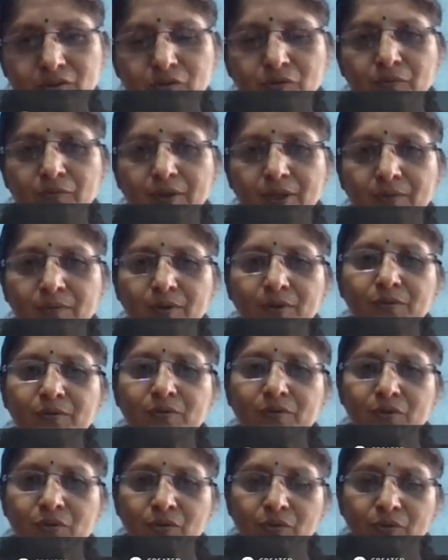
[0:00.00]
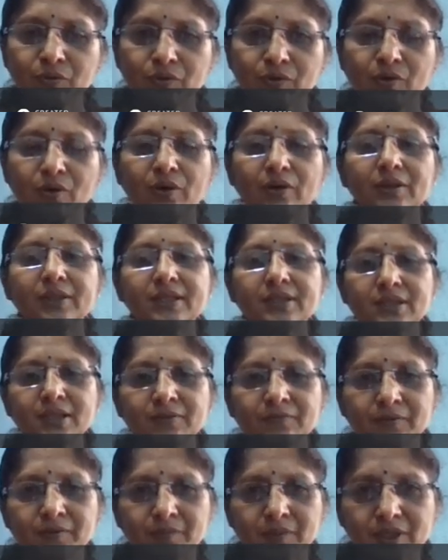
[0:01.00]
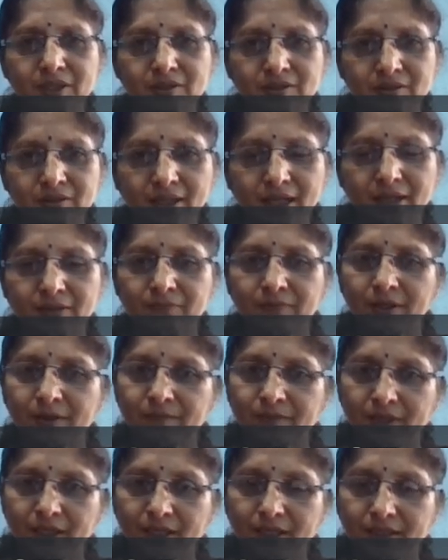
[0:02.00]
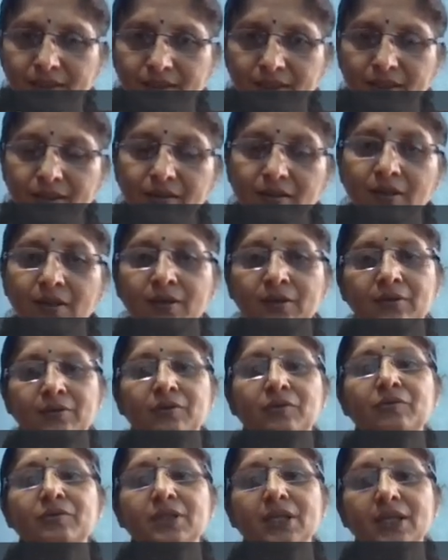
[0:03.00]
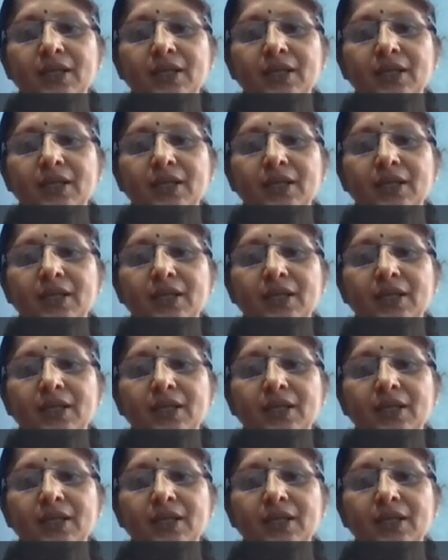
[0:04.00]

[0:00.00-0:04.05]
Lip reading: So we want to store all this information that we have collected using